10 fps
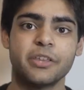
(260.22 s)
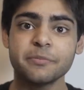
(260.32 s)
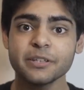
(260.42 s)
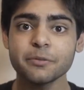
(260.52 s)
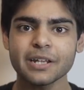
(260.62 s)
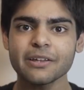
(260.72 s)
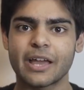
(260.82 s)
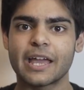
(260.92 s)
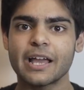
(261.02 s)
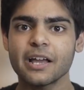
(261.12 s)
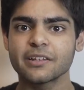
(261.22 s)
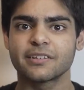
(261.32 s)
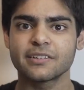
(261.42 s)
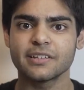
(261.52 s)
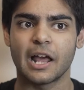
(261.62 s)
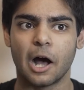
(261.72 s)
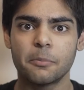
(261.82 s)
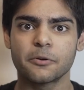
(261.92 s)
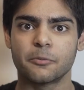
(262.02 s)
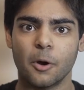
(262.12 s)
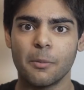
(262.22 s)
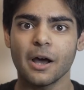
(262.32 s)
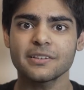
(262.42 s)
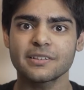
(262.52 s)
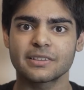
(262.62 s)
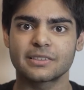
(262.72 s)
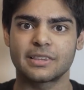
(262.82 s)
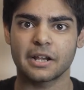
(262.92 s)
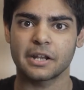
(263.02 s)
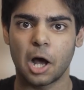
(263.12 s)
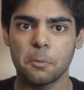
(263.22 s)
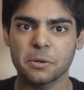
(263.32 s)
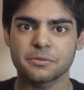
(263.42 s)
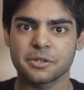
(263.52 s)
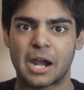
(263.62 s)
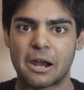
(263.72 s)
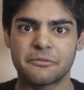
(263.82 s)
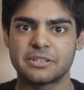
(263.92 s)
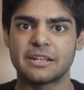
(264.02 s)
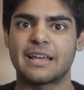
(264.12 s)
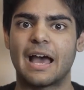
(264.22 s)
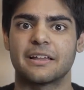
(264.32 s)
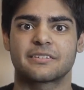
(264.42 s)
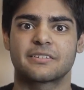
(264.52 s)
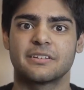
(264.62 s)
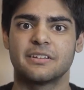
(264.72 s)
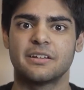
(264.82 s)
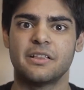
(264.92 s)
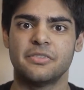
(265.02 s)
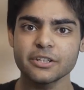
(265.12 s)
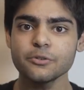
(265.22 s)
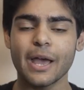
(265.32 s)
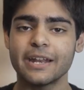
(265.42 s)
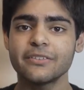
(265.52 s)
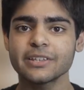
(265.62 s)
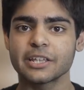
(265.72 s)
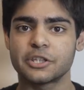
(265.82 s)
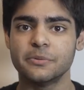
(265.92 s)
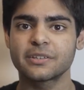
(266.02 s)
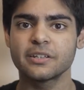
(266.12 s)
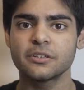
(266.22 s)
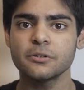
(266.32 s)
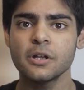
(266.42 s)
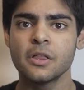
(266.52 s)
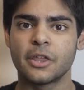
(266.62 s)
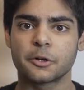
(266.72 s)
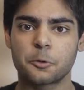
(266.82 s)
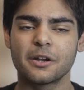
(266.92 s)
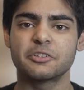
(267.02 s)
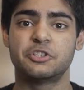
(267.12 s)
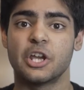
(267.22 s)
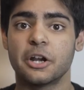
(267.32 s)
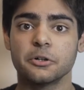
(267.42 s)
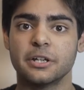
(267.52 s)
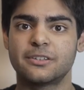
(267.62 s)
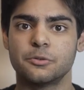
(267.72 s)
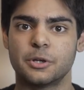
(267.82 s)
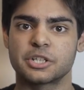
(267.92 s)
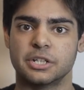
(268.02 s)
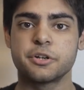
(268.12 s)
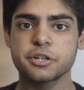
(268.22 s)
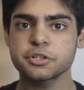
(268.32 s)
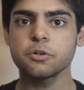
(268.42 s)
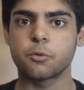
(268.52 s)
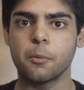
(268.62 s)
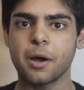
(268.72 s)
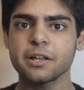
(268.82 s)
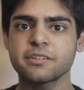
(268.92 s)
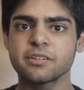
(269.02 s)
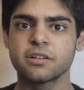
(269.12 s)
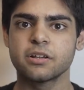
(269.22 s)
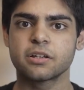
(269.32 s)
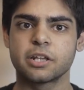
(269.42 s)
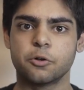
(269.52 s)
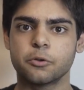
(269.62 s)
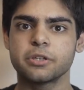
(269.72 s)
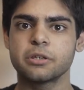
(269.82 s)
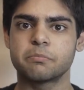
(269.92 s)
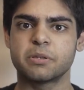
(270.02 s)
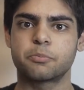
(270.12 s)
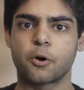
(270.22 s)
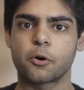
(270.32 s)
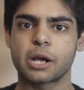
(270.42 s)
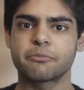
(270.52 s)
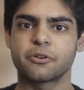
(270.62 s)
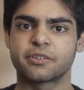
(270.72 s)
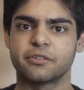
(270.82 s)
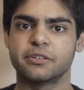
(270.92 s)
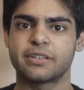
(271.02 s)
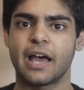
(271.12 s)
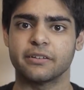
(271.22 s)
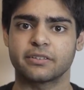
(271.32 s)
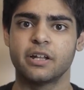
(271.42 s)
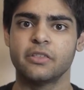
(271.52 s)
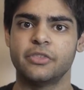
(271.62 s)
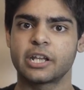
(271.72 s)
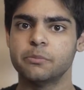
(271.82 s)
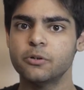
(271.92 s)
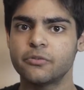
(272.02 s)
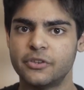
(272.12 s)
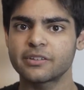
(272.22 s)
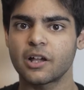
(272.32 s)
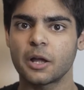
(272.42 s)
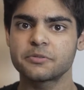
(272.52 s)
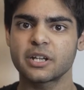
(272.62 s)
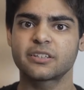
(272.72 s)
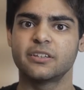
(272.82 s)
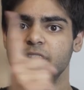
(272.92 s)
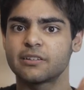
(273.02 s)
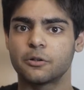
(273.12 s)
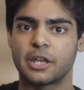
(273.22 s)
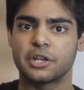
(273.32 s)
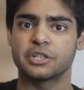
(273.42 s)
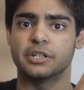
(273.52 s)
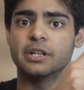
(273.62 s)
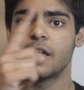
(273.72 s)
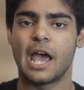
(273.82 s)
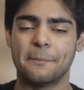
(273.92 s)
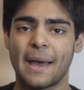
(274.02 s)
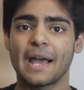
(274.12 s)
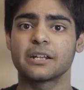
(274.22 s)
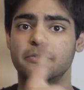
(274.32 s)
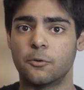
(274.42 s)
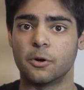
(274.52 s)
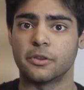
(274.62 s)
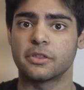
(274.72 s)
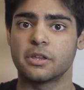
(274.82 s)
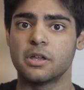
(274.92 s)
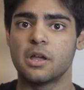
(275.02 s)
This means we can have AI-assisted helper robots that can help us with our everyday tasks. They can do anything that humans can do that requires general intuition. Traditional robots can only be programmed for a certain task. They can move this object to this location and back and forth.